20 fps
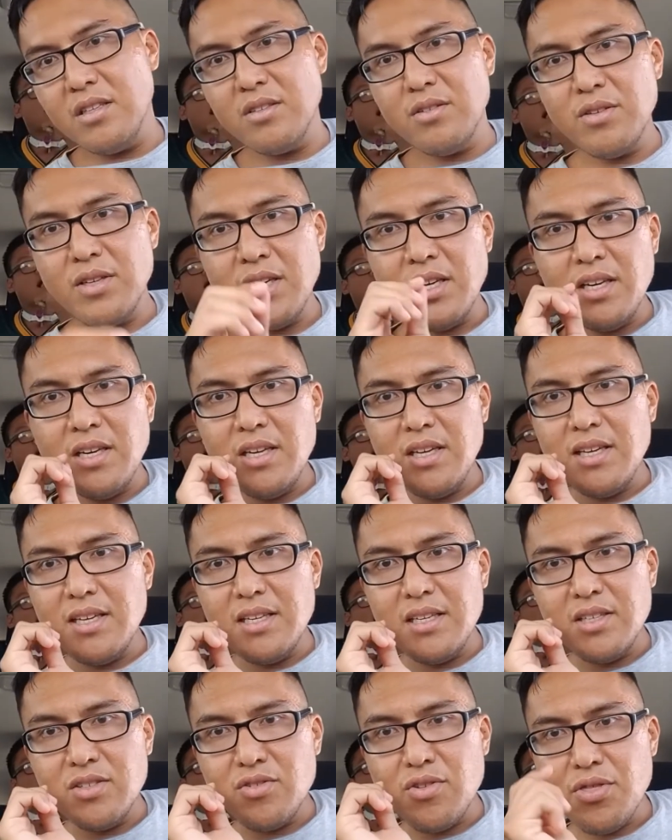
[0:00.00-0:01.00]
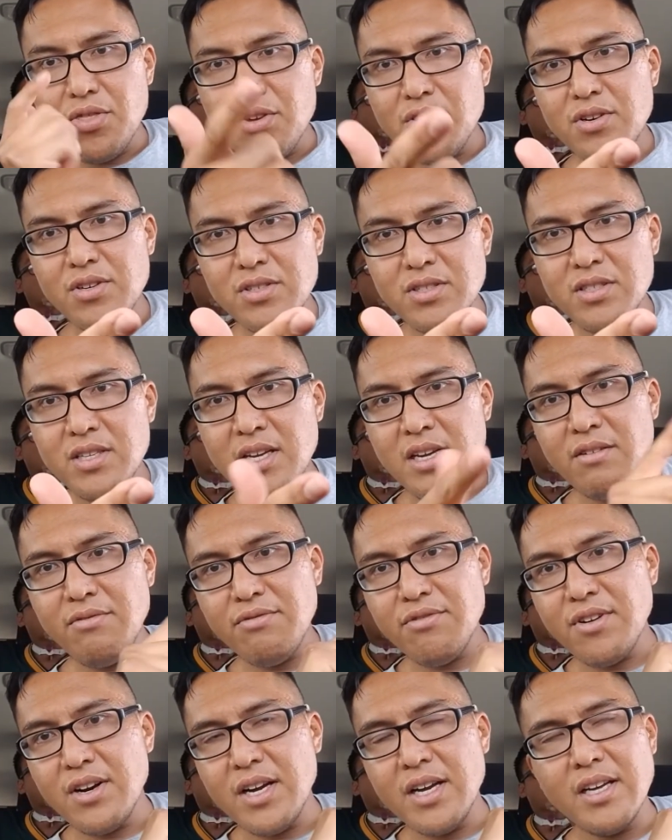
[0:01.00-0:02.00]
Today is Thursday,
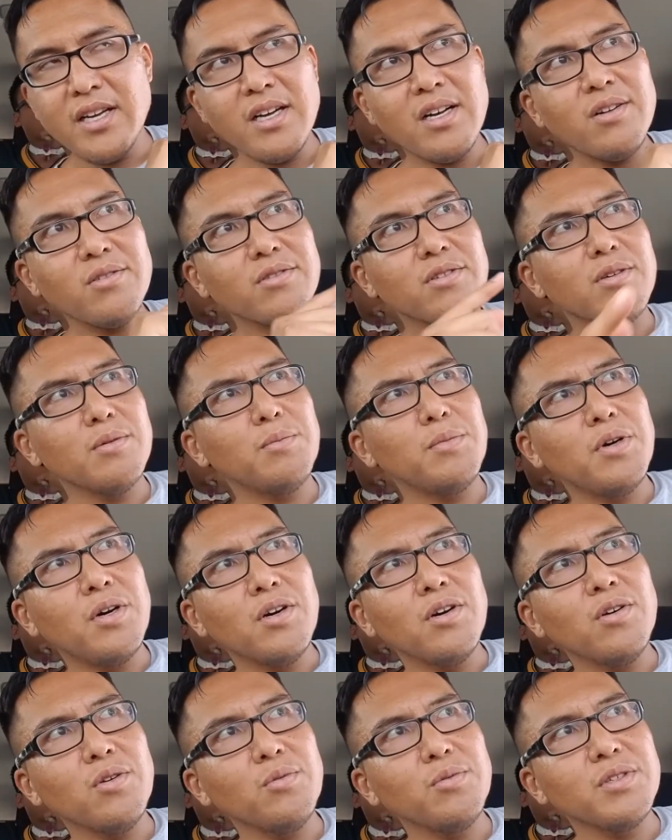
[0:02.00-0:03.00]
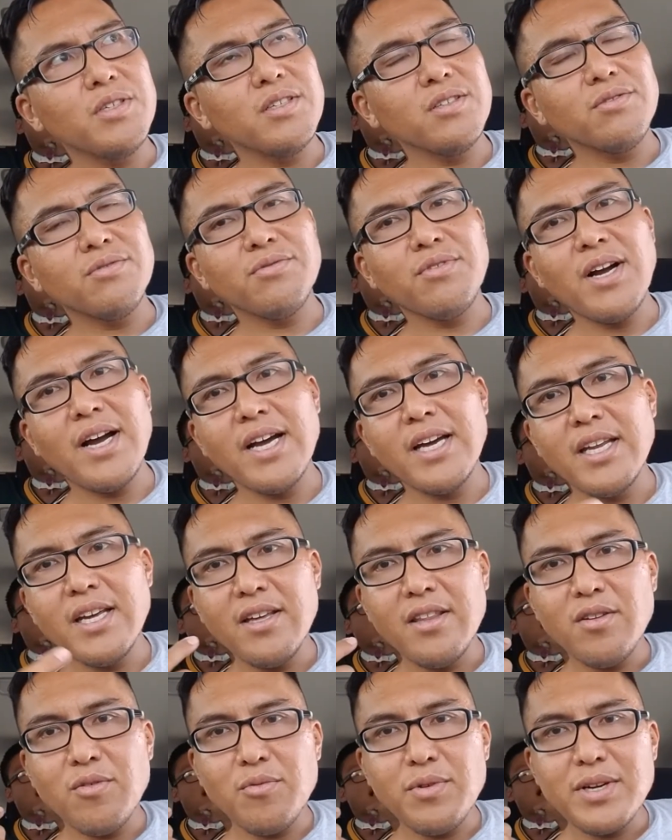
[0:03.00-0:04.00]
frying out tomorrow, which is Friday. The